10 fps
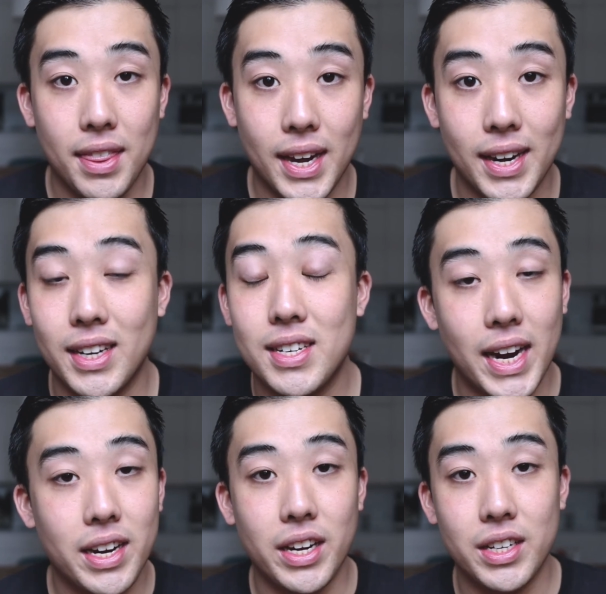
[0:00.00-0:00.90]
that in
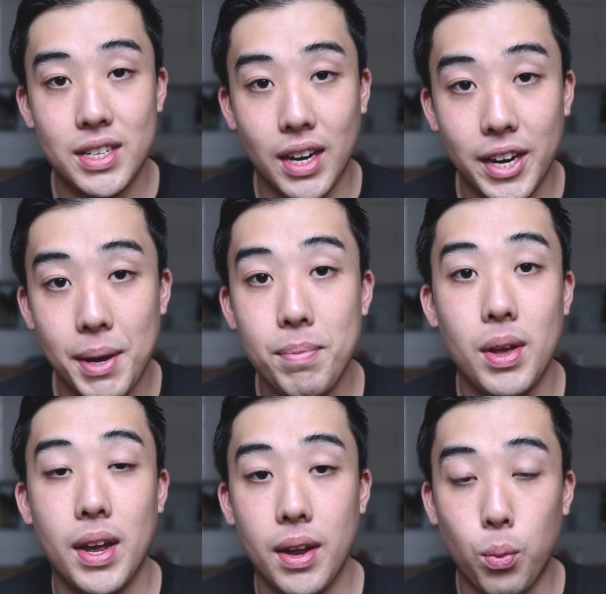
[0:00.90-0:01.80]
10 years' time,
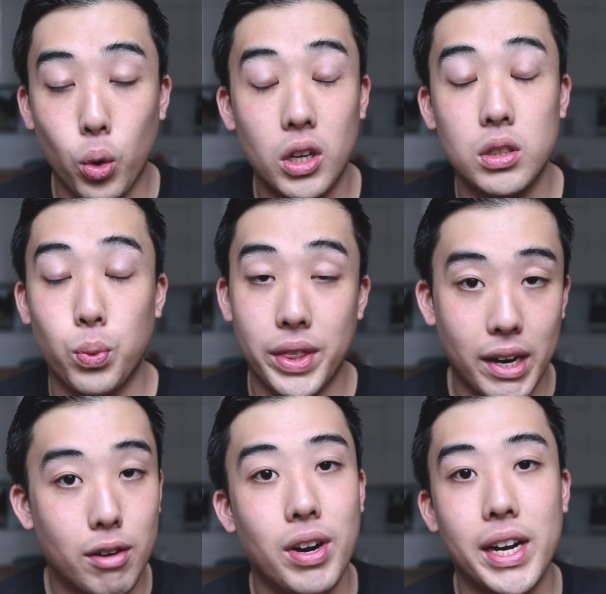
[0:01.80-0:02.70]
a world
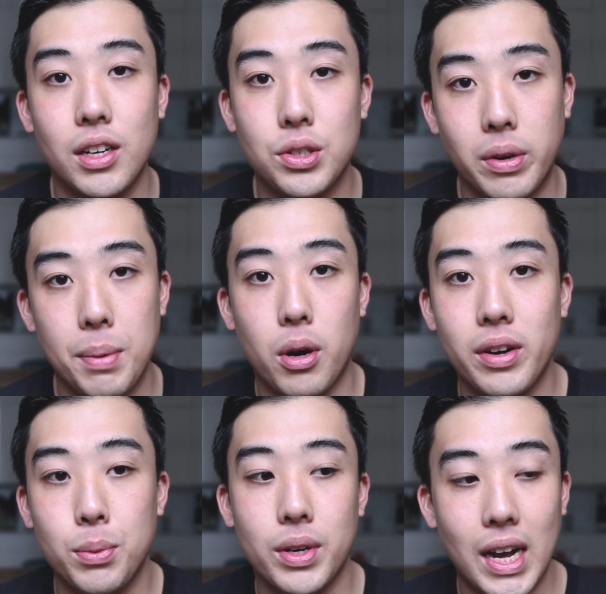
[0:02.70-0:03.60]
without a regulatory
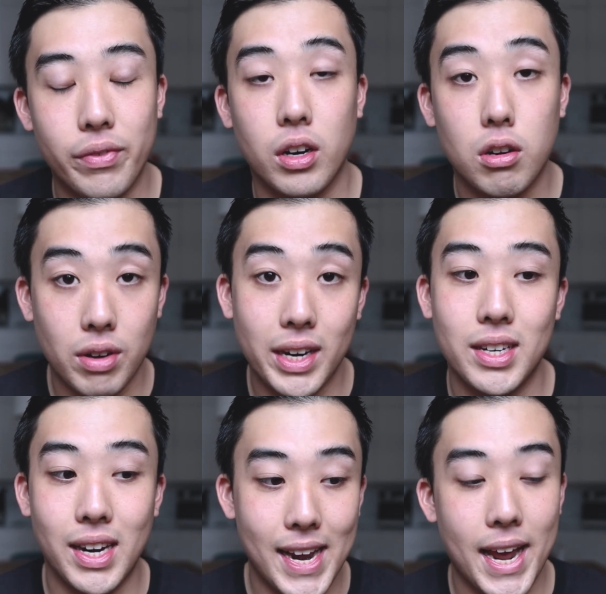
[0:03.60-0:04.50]
body would have a
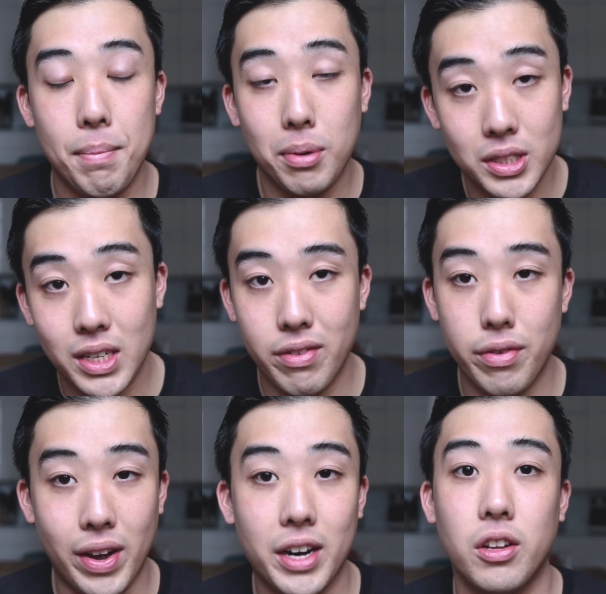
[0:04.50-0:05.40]
greater net positive
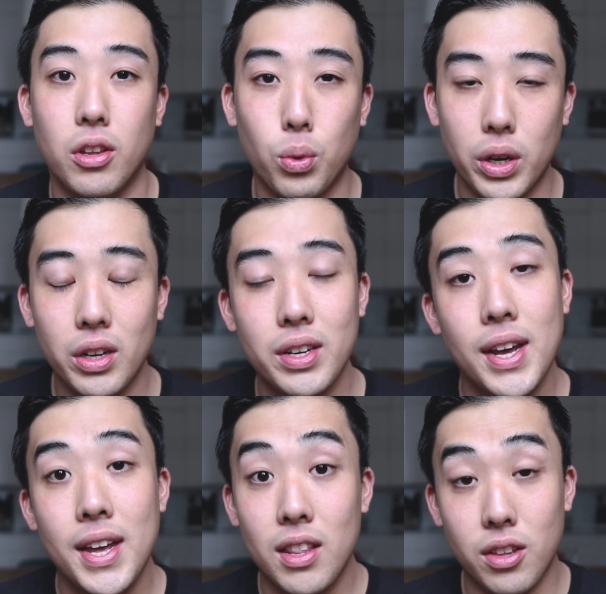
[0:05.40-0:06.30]
effect on the world
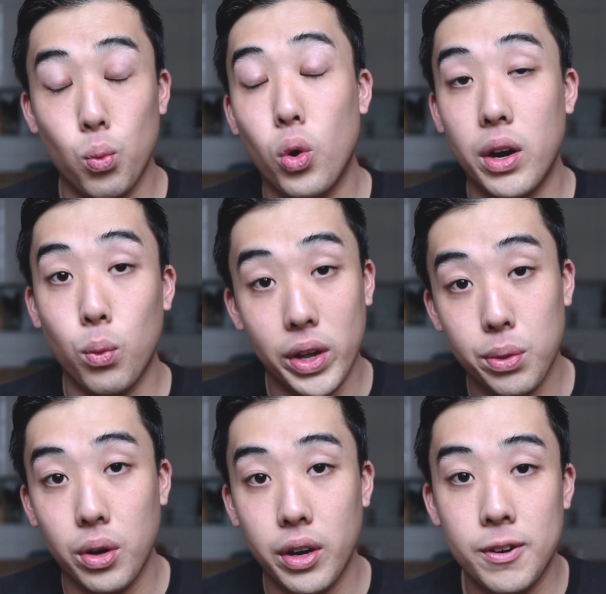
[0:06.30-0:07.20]
than one
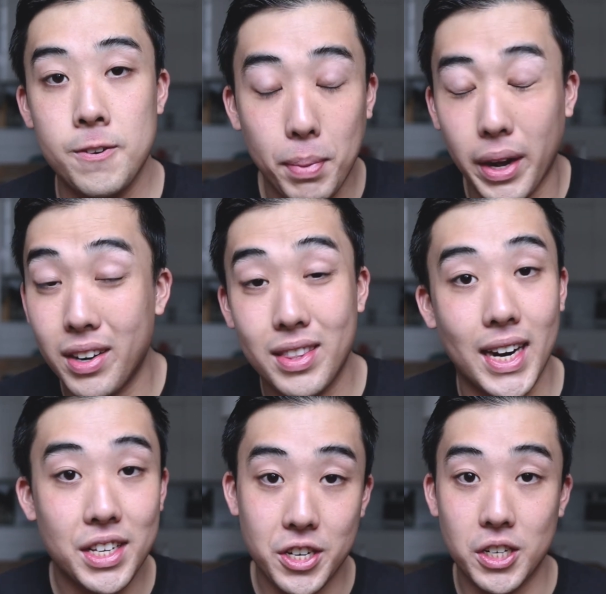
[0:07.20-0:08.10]
with one. But
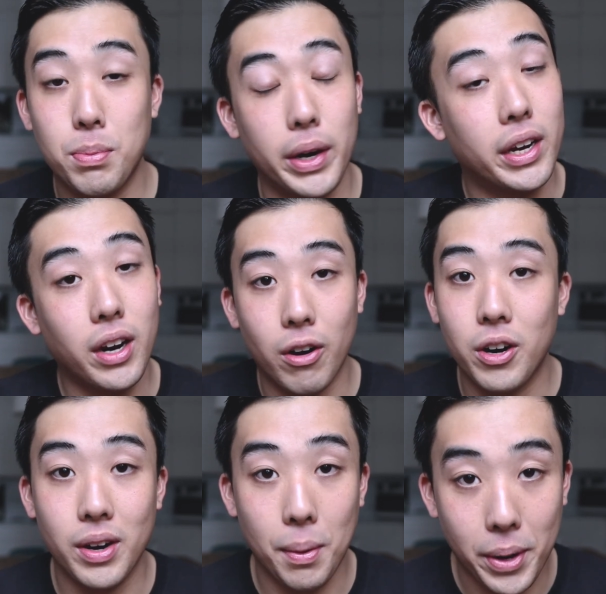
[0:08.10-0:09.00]
that's just my
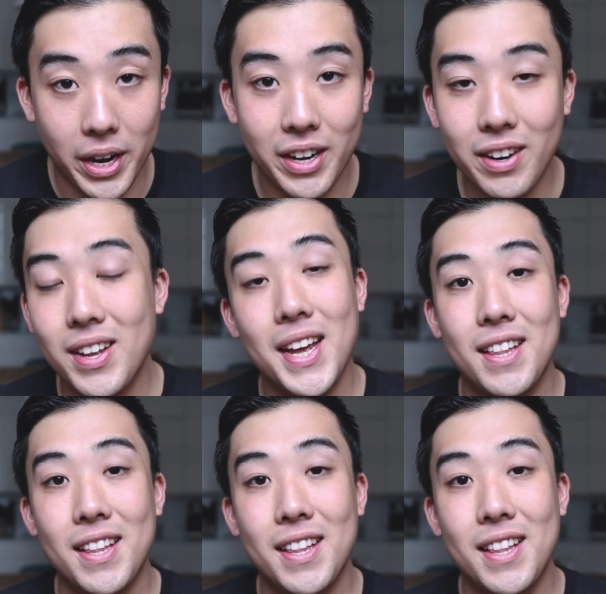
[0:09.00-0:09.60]
current opinion.